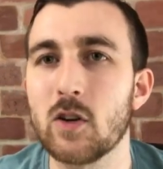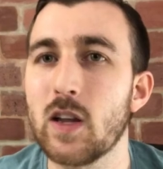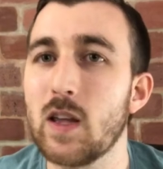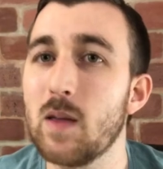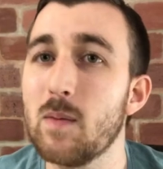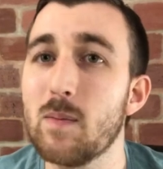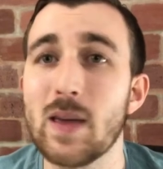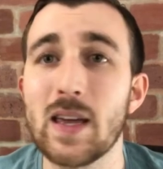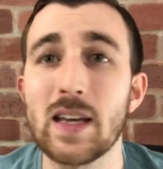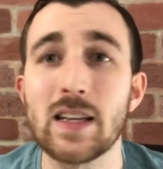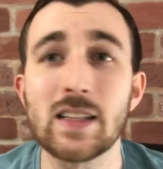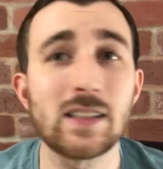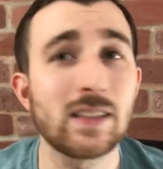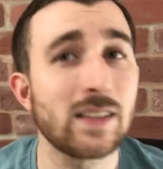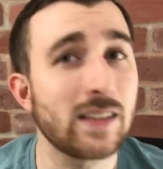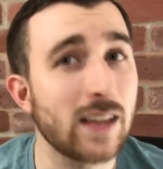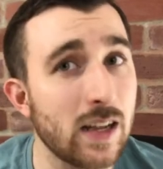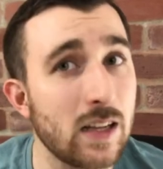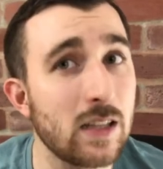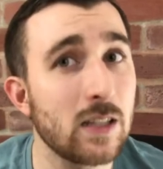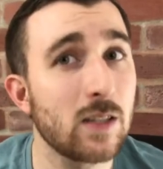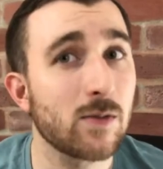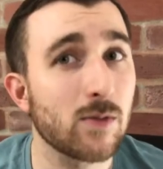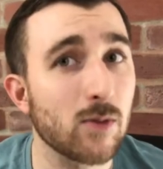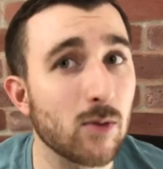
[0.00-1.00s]
It makes
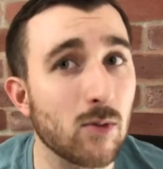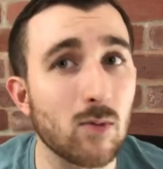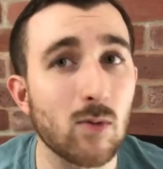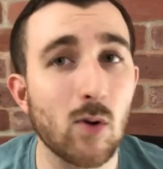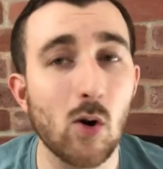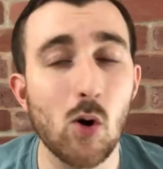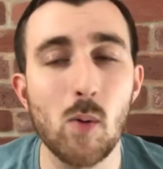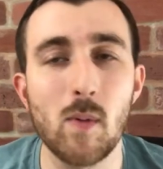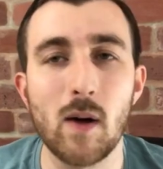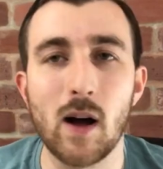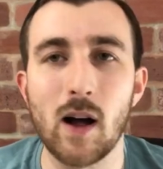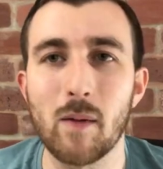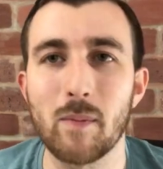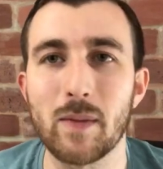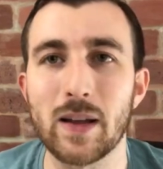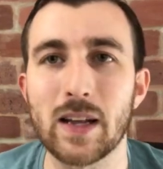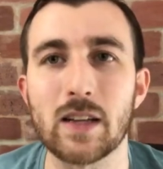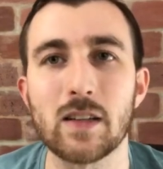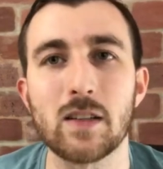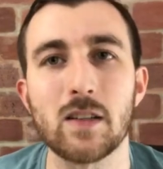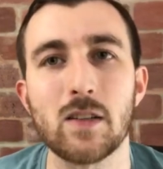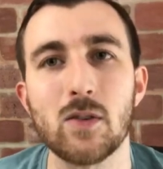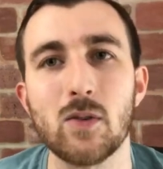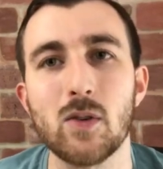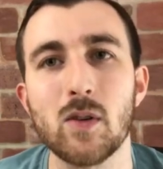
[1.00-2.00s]
sense for Robot Man
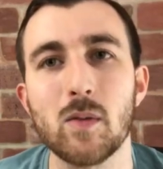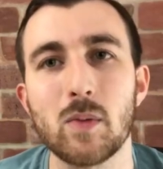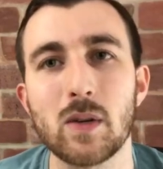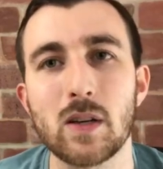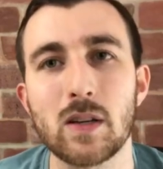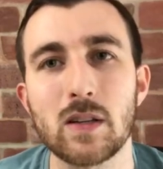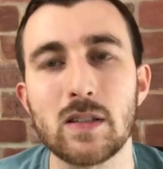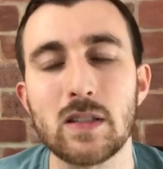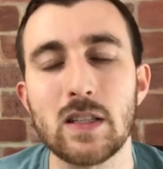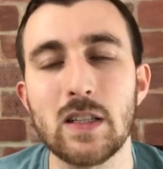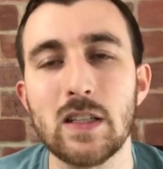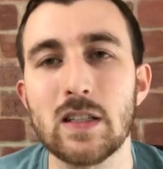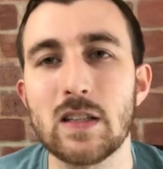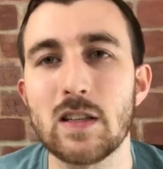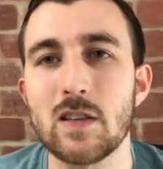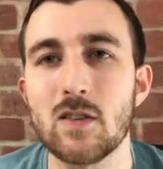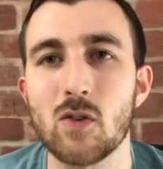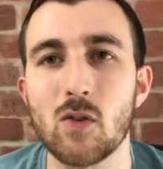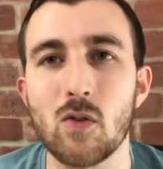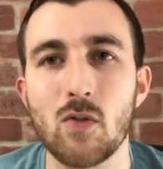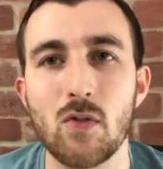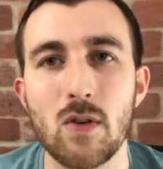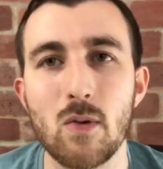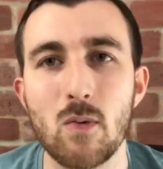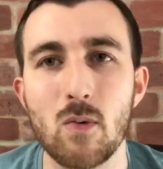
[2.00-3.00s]
to do it because he's the
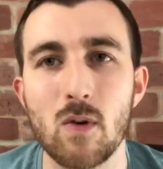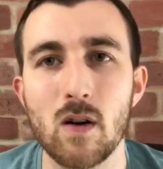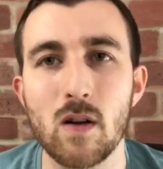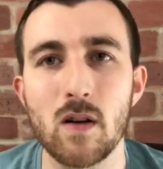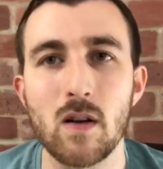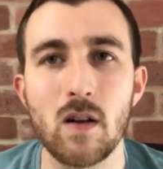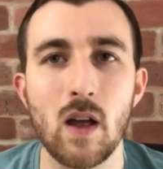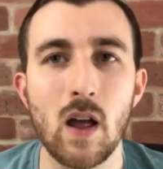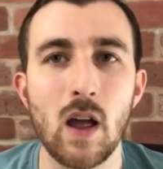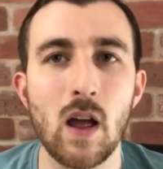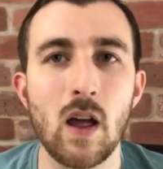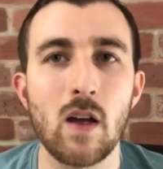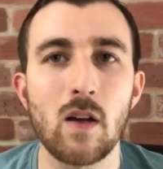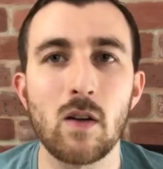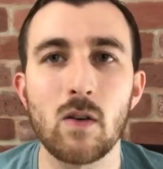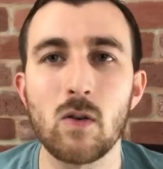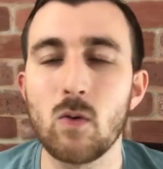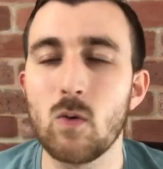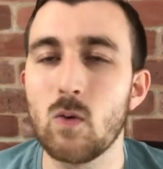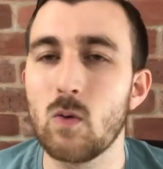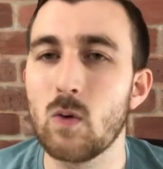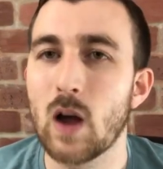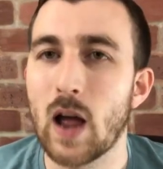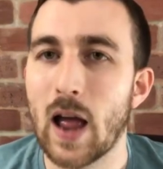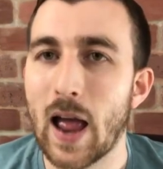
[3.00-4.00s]
only one
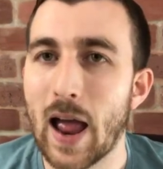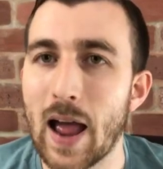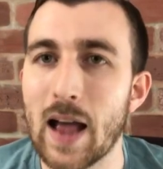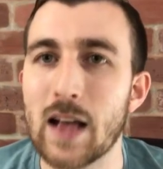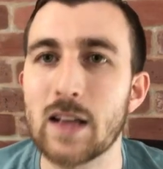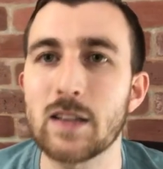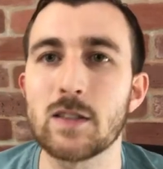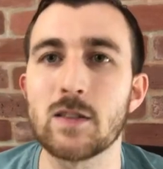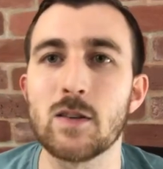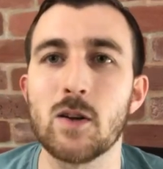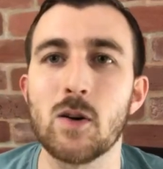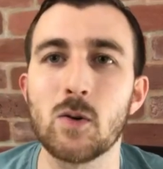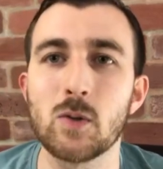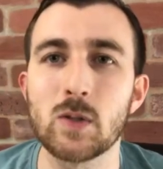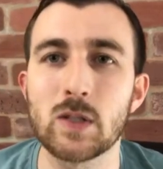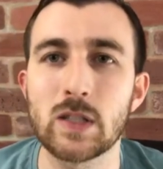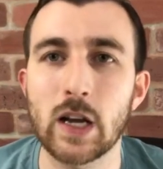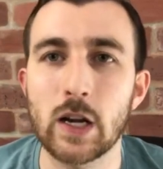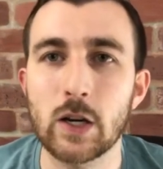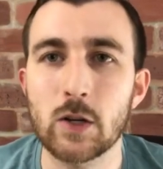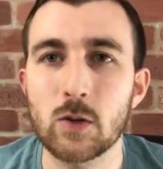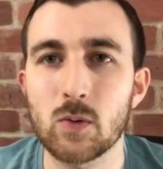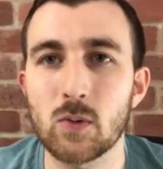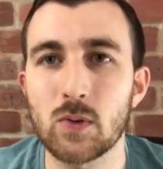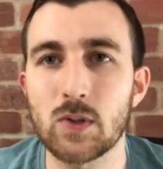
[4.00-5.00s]
who has no
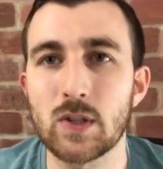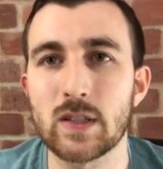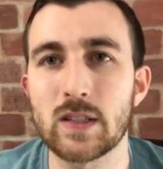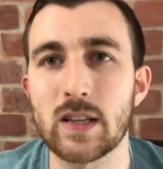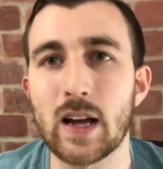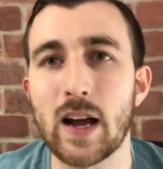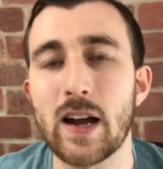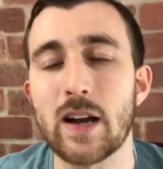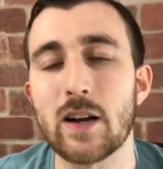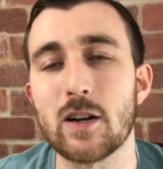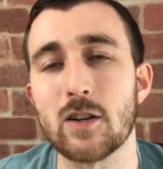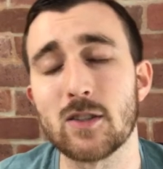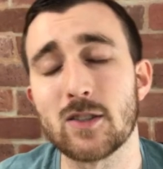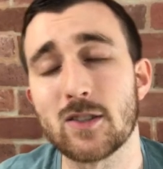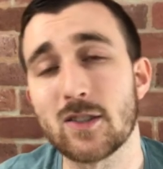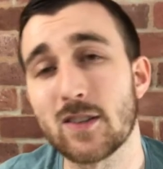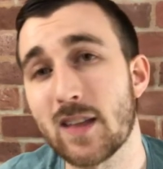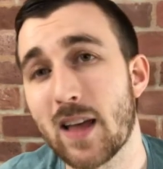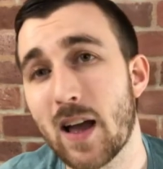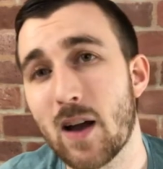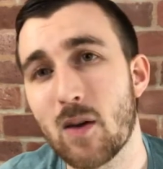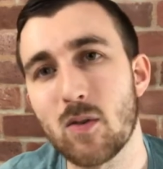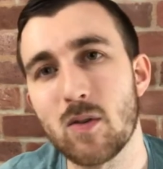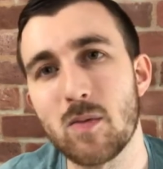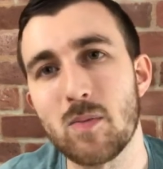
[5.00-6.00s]
sexual desires, so
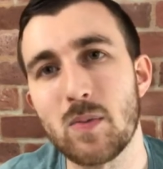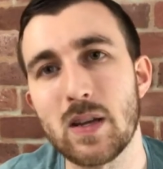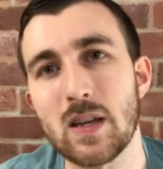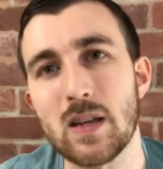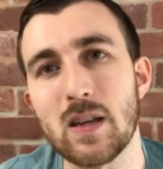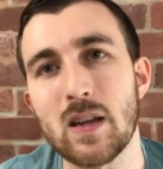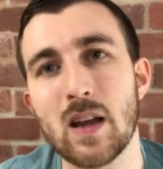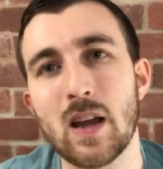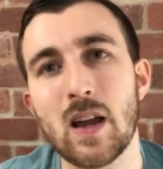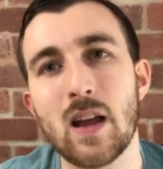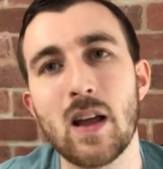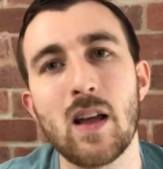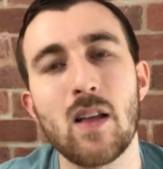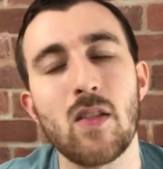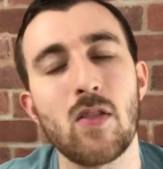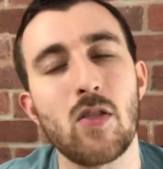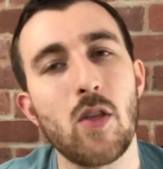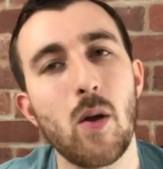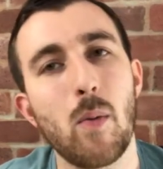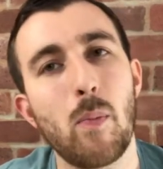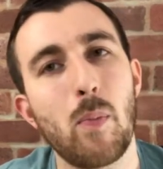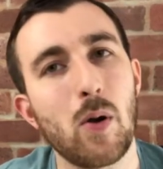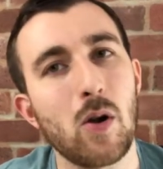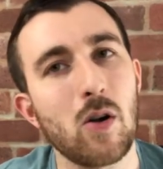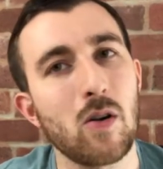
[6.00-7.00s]
that would be
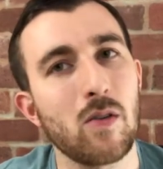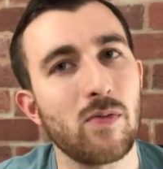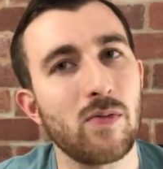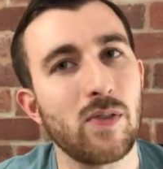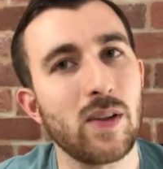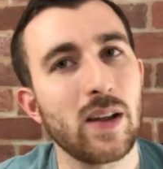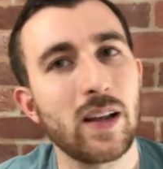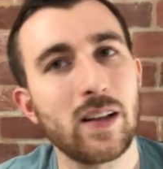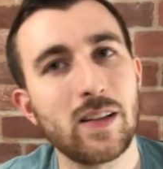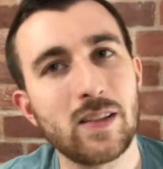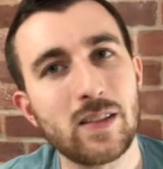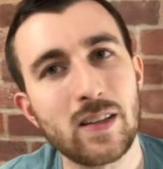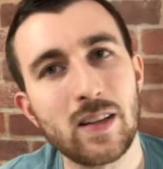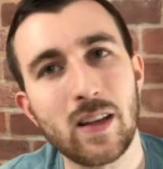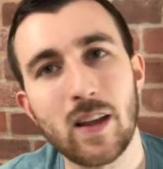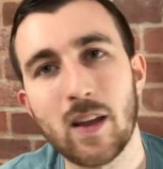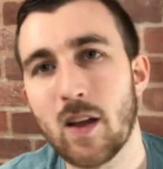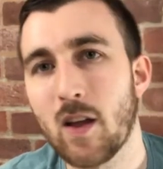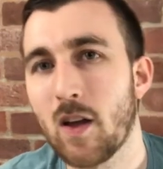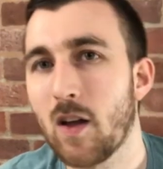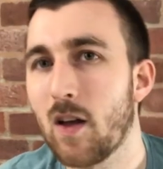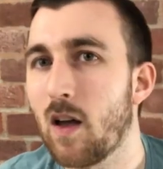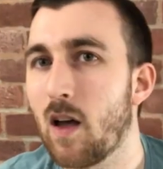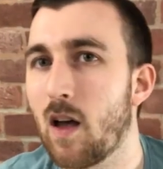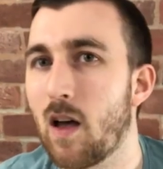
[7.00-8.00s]
the perfect
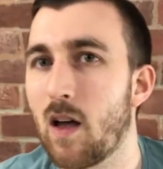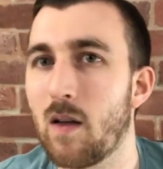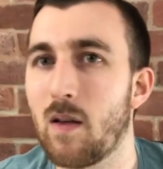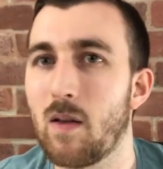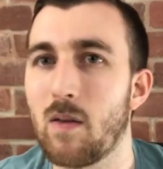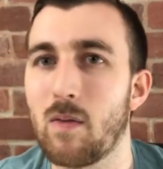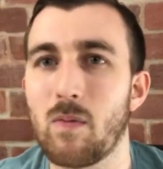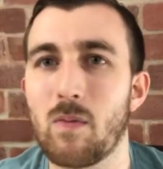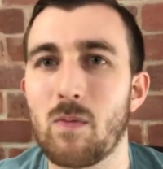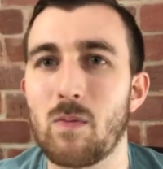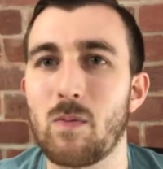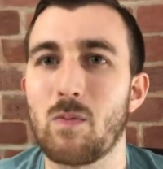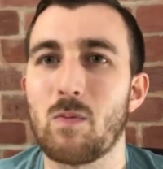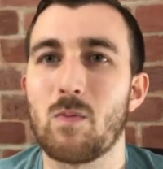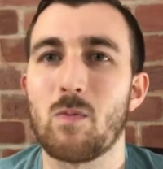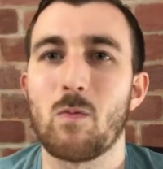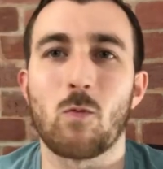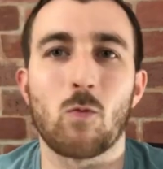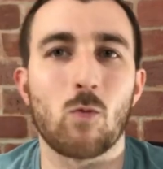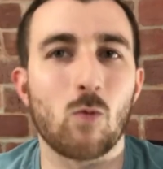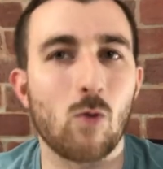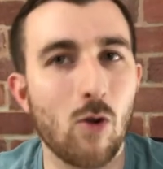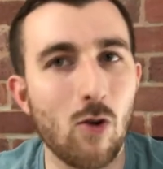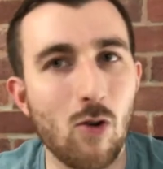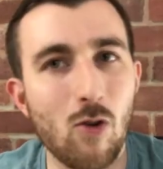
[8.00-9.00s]

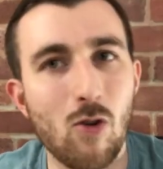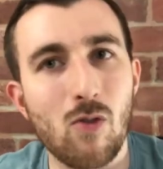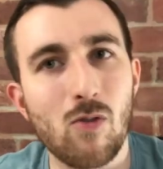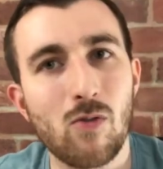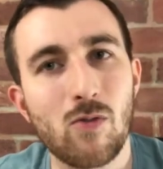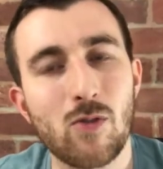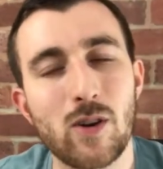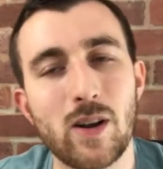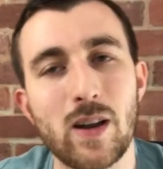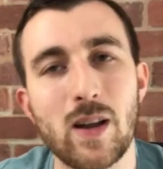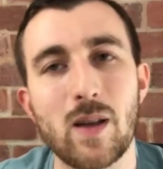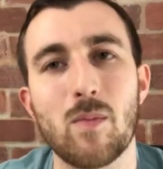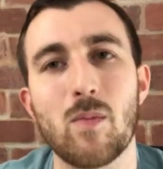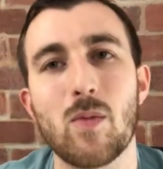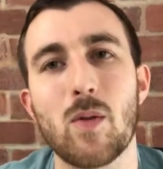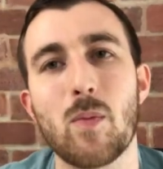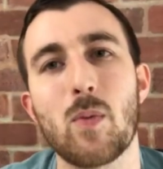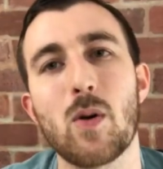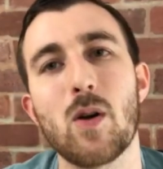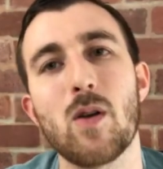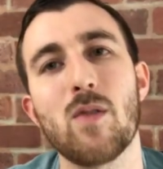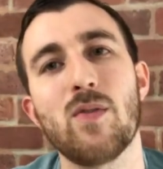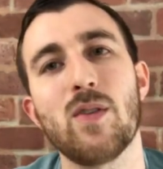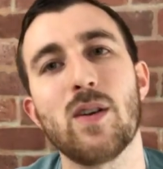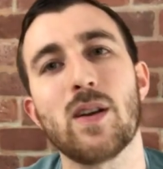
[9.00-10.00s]
role for him, the
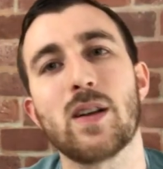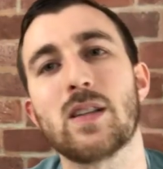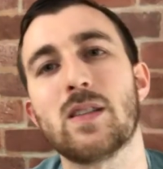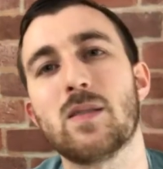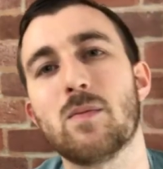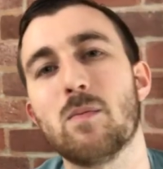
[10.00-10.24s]
perfect